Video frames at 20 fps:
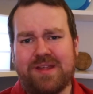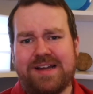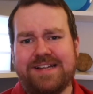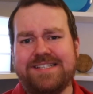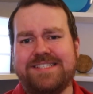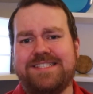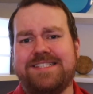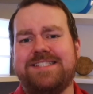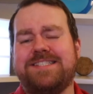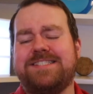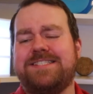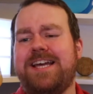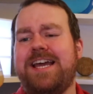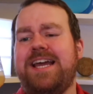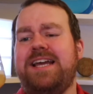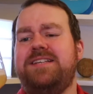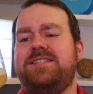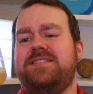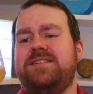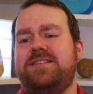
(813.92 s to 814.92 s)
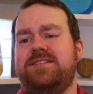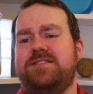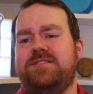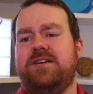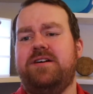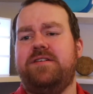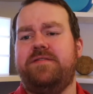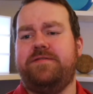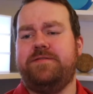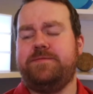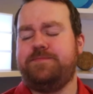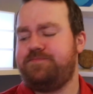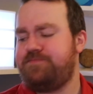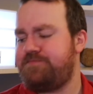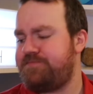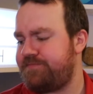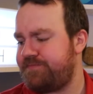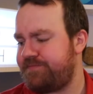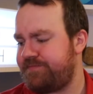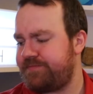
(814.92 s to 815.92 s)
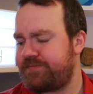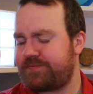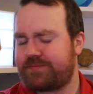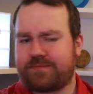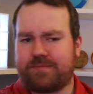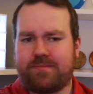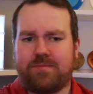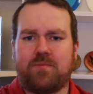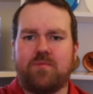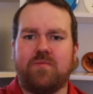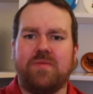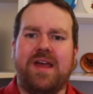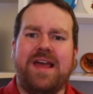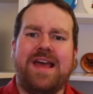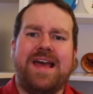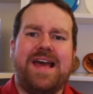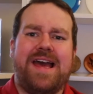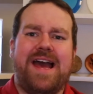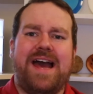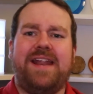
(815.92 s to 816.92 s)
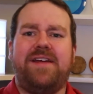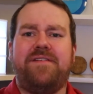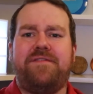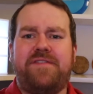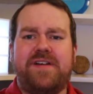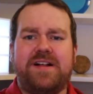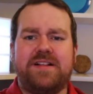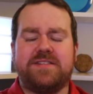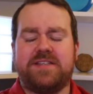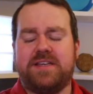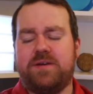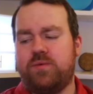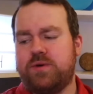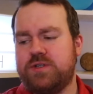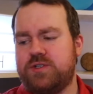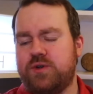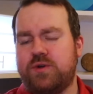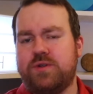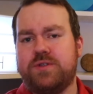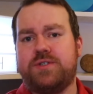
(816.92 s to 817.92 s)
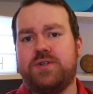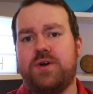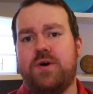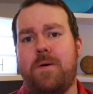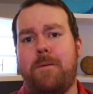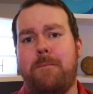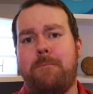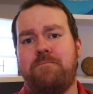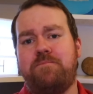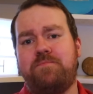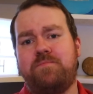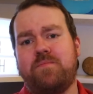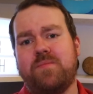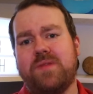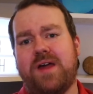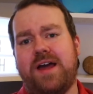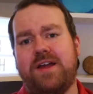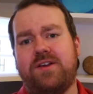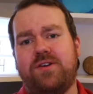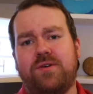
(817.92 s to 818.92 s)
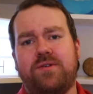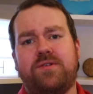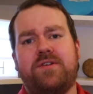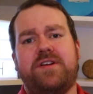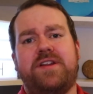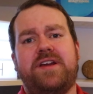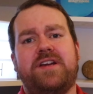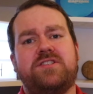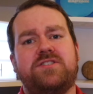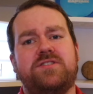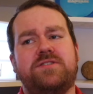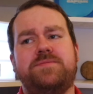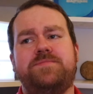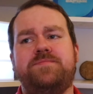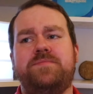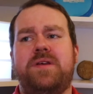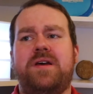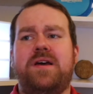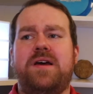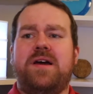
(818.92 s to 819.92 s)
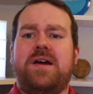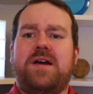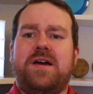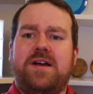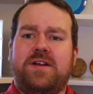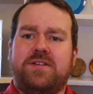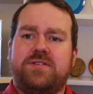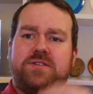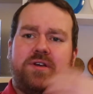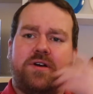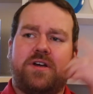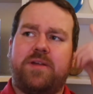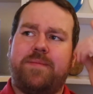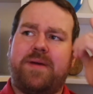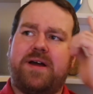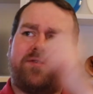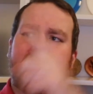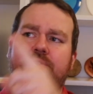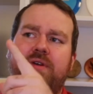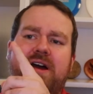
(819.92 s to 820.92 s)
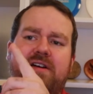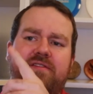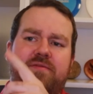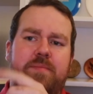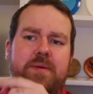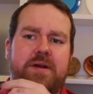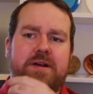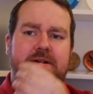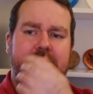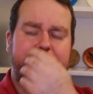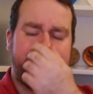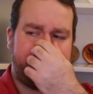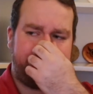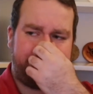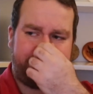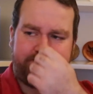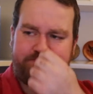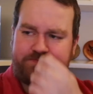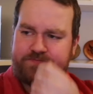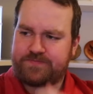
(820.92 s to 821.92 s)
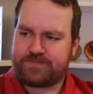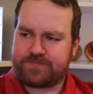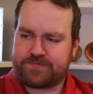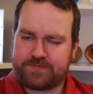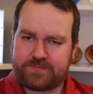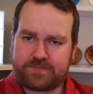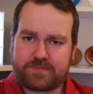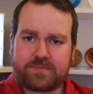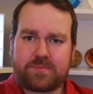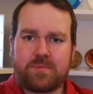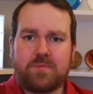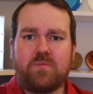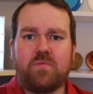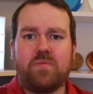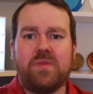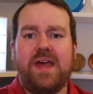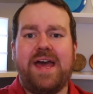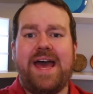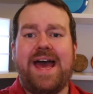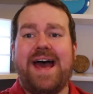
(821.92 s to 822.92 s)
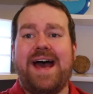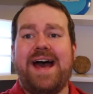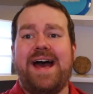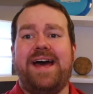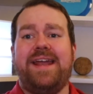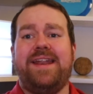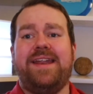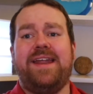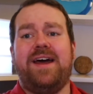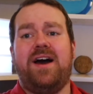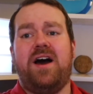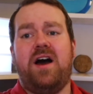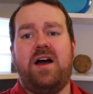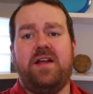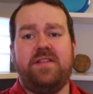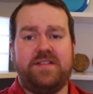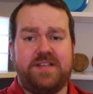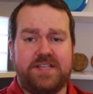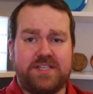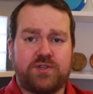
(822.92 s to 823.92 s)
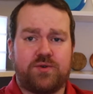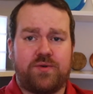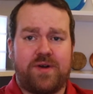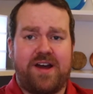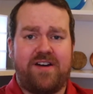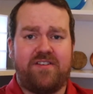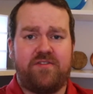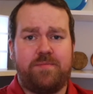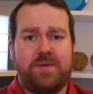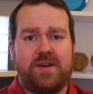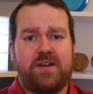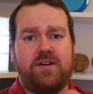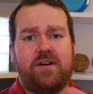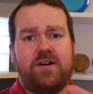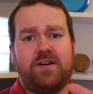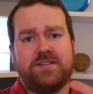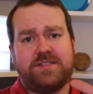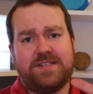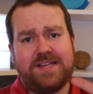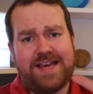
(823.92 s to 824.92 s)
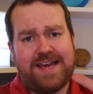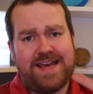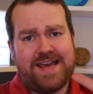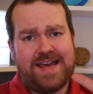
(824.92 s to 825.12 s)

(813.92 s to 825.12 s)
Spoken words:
This is tasty stuff, and I felt it was also a good connection talking about craft beer and Discraft, because